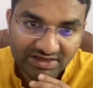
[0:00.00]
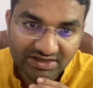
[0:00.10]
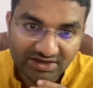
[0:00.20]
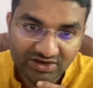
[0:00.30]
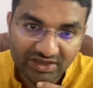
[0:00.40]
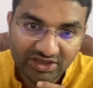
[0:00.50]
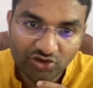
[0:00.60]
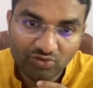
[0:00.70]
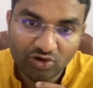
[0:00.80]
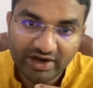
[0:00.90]
okay,
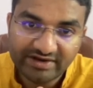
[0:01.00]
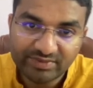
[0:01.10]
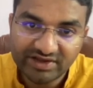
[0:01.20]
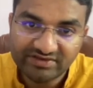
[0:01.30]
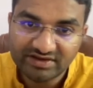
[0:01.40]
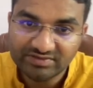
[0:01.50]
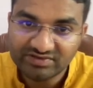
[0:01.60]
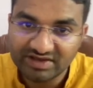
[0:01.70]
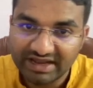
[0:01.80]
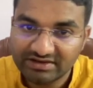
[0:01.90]
cuboid, prism,
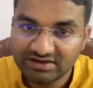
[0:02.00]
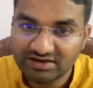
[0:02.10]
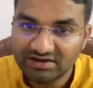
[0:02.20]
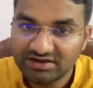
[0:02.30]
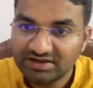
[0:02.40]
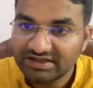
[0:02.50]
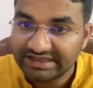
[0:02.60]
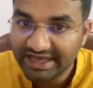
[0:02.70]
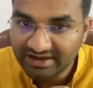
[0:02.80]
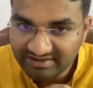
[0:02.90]
cylinder,
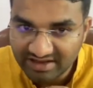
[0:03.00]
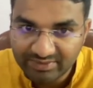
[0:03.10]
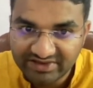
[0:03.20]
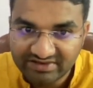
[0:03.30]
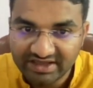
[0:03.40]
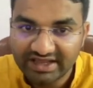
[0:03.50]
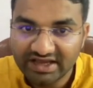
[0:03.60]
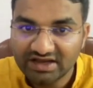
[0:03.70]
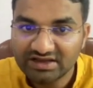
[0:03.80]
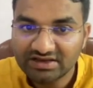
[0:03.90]
their surface
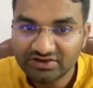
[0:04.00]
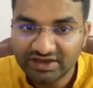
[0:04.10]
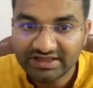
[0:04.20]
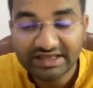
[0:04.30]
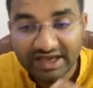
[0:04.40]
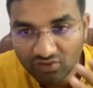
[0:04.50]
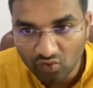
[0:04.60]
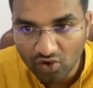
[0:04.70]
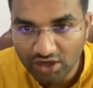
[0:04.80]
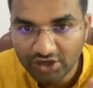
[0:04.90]
area, okay, their
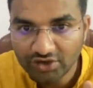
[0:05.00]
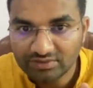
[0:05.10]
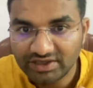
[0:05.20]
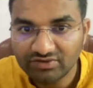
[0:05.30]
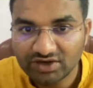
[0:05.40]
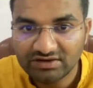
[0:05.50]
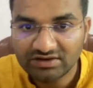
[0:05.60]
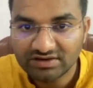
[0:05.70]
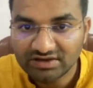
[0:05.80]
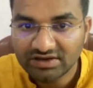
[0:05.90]
volume even,
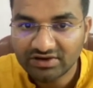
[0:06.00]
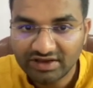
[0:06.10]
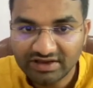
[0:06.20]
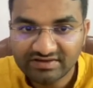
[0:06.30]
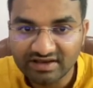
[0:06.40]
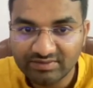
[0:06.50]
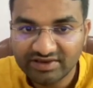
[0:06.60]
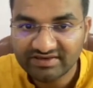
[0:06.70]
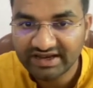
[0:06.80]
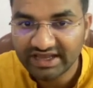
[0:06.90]
okay,
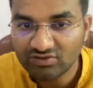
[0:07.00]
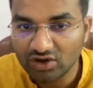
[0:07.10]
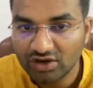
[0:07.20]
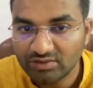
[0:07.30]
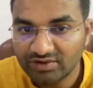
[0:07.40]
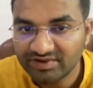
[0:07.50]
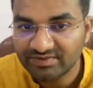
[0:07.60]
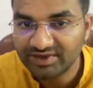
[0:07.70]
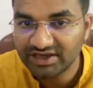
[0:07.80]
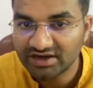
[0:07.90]
surface area and volume of a
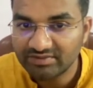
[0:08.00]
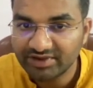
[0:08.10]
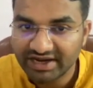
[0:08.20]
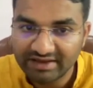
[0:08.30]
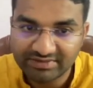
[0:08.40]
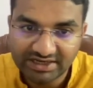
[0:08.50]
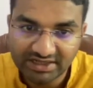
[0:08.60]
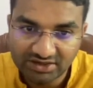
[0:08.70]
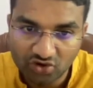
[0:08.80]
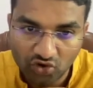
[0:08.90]
sphere, pyramid
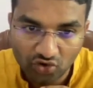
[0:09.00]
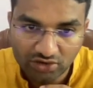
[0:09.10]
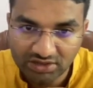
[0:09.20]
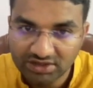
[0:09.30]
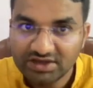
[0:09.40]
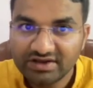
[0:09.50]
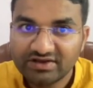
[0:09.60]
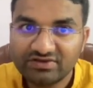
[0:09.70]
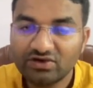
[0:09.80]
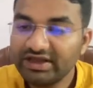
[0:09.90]
and cone.
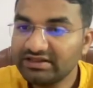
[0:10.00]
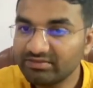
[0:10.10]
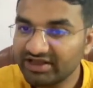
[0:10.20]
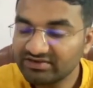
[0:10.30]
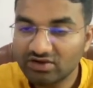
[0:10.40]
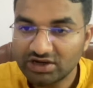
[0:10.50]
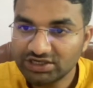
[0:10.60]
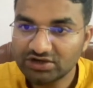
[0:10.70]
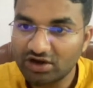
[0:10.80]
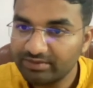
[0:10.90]
So in the
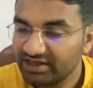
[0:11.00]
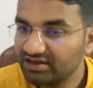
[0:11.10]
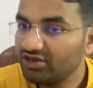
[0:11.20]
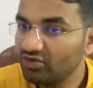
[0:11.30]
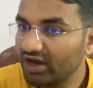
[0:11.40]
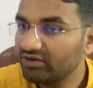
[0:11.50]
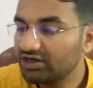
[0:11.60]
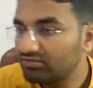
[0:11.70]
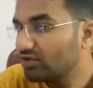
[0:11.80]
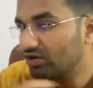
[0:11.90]
mensuration topic, you have a
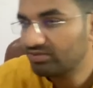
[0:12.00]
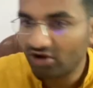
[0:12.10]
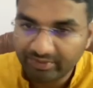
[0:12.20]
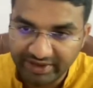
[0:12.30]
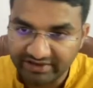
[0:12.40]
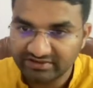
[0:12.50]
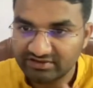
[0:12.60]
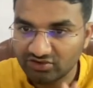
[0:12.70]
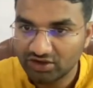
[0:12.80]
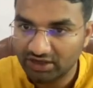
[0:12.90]
number of topics
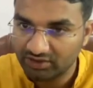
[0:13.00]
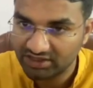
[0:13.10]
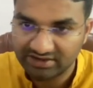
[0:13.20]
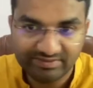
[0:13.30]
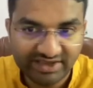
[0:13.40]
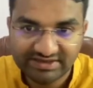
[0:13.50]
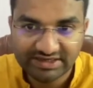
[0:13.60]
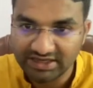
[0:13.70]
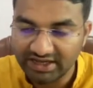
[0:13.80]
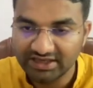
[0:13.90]
to cover
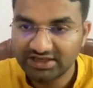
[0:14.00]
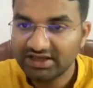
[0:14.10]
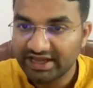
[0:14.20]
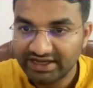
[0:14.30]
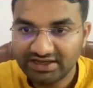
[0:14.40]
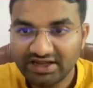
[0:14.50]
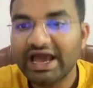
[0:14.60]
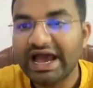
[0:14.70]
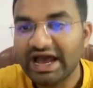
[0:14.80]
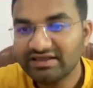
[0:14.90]
basically, and
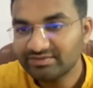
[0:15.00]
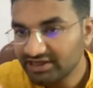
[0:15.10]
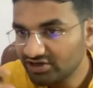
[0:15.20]
as many